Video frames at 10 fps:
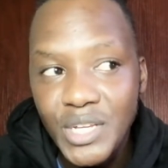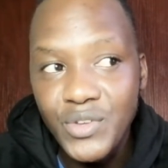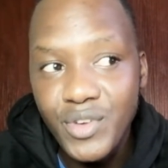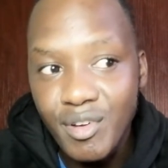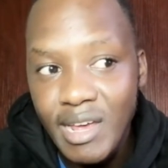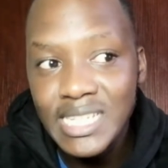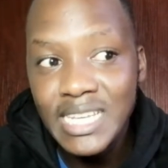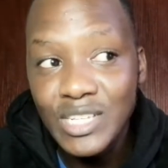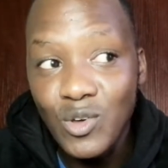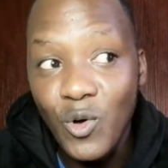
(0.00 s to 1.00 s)
Do you regret
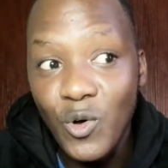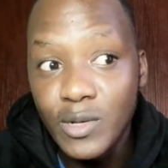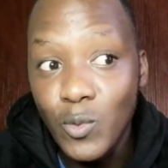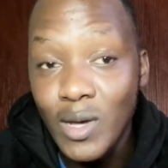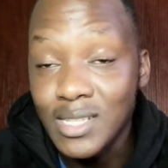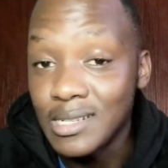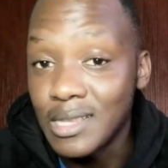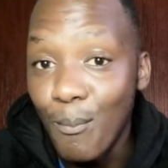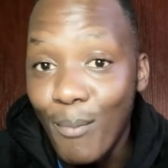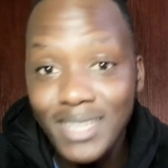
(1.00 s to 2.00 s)
it, or it was
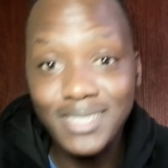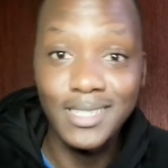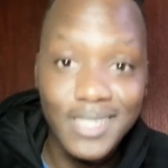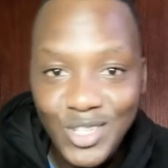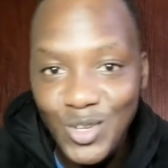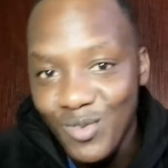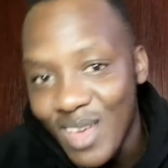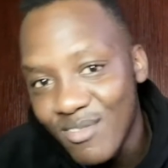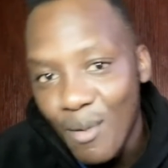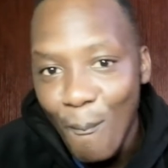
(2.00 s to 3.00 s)
the best decision you've
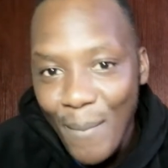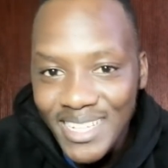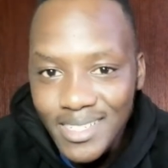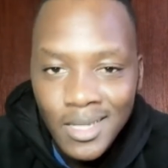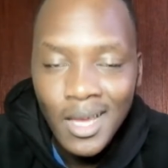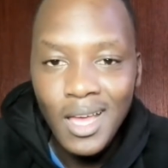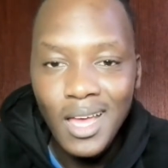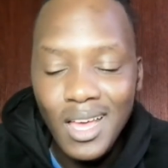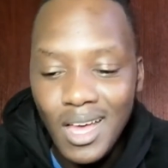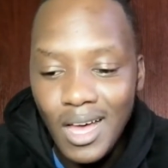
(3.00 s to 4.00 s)
ever made?
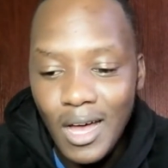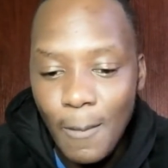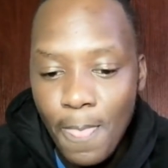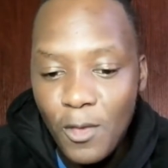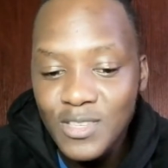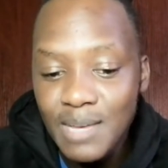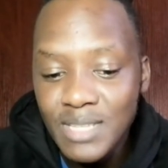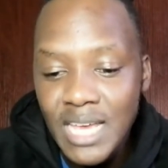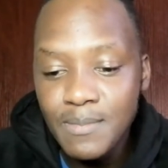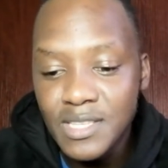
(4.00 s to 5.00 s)
Because
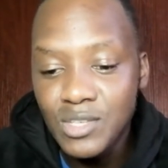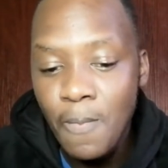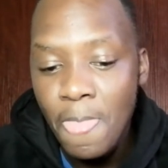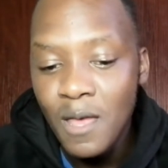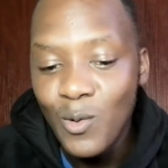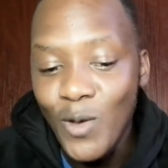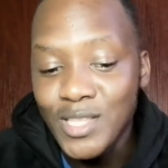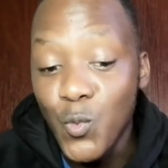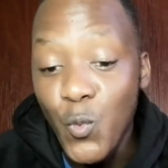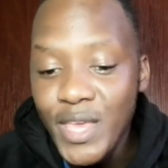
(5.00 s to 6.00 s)
sometimes
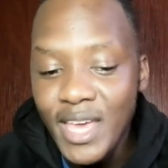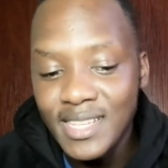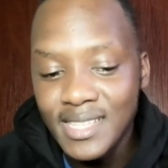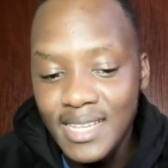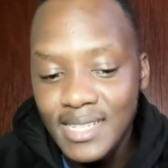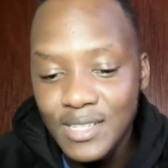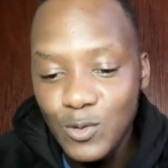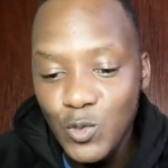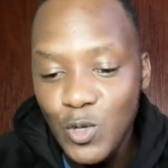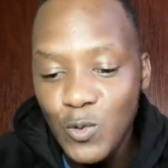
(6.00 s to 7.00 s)
what's weird is that
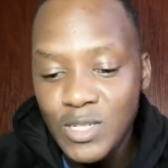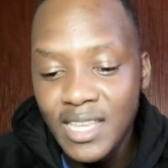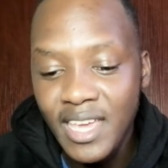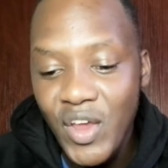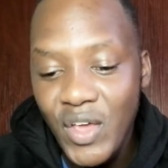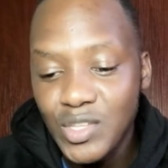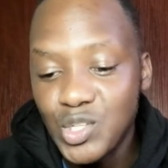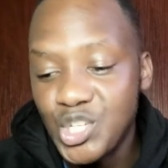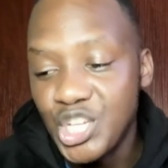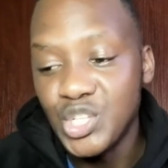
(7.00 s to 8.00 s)
the career that
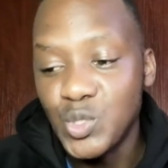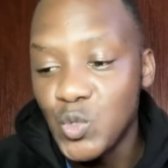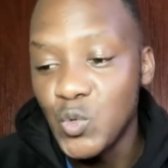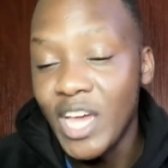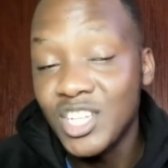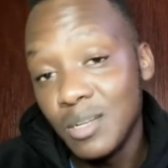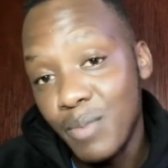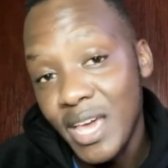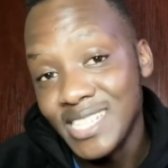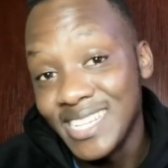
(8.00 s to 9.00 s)
you're changing to actually
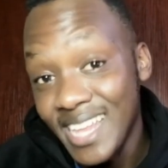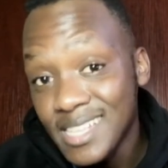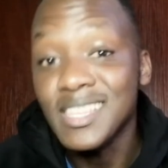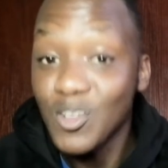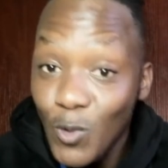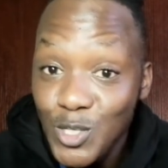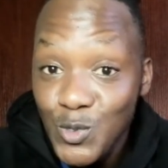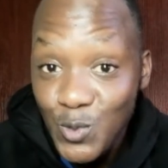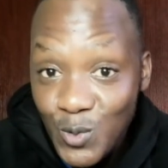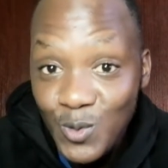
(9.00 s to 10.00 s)
pays less than
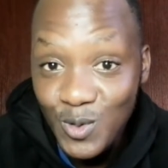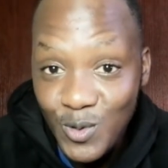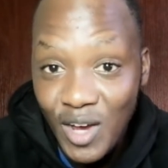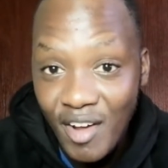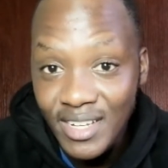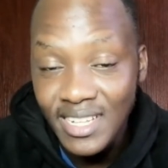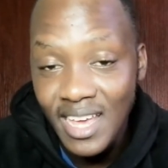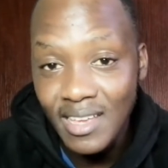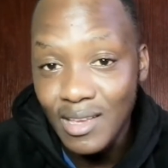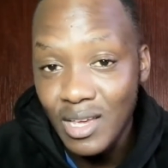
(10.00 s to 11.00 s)
what you're
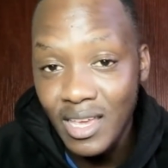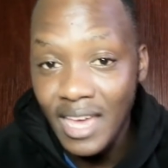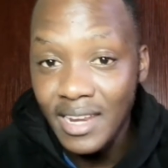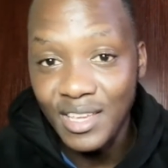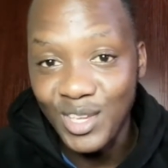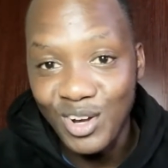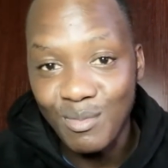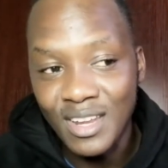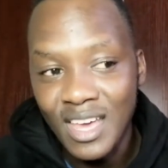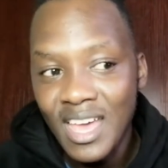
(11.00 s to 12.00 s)
currently getting. You know
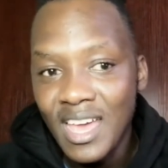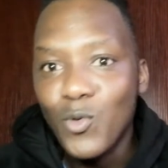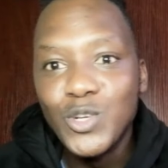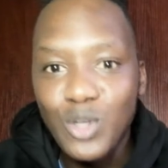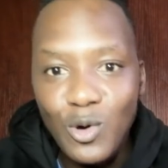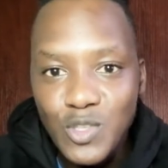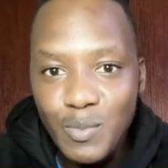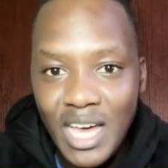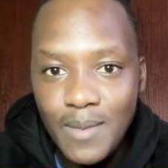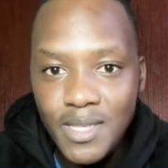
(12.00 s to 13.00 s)
what I mean? Which also
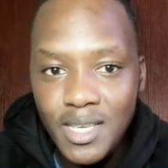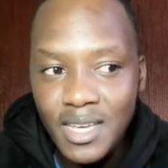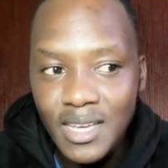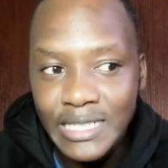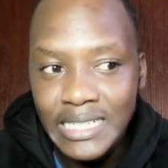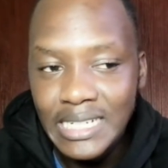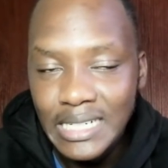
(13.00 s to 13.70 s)
becomes a